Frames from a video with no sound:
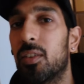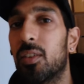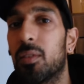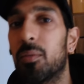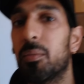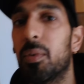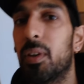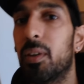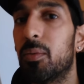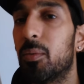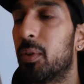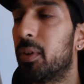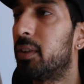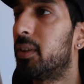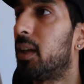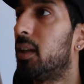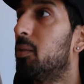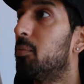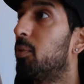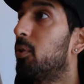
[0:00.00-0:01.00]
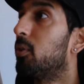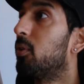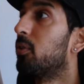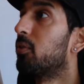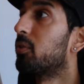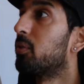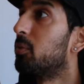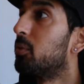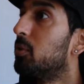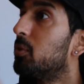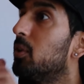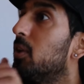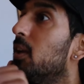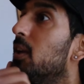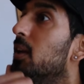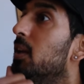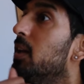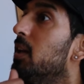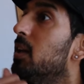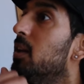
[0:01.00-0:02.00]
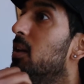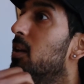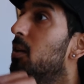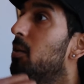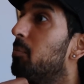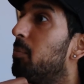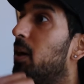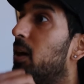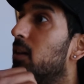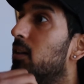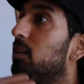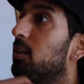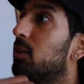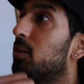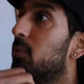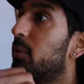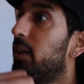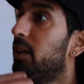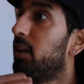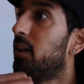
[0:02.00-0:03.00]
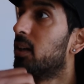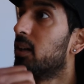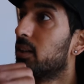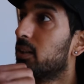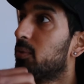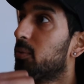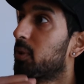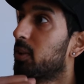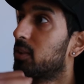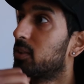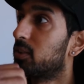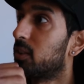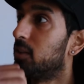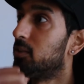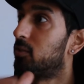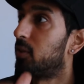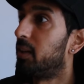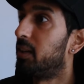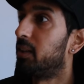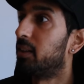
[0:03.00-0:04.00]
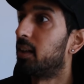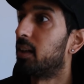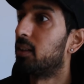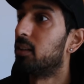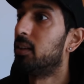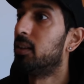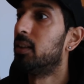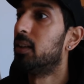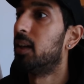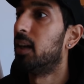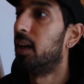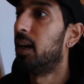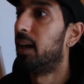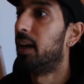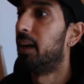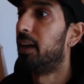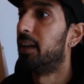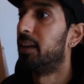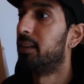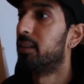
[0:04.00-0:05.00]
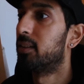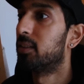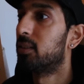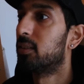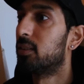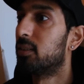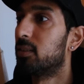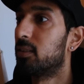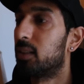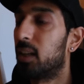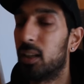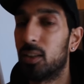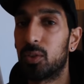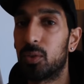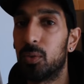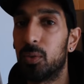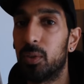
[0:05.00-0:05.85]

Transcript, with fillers: to not want to take the boiler off the wall. But we're here, we're going to start draining down and get it